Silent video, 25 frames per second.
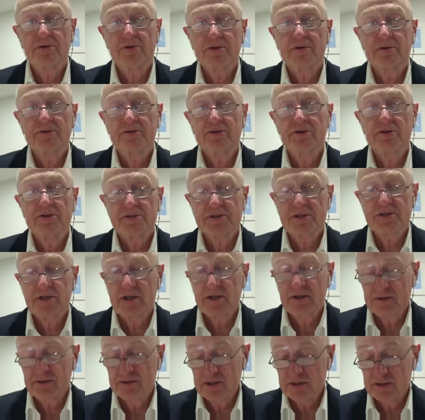as I say,
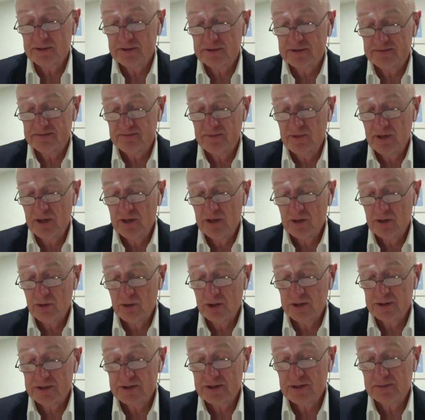I think is
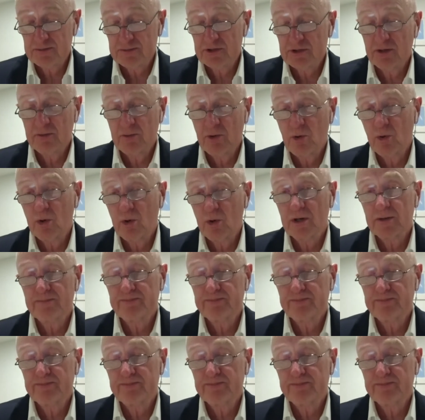quite some time away.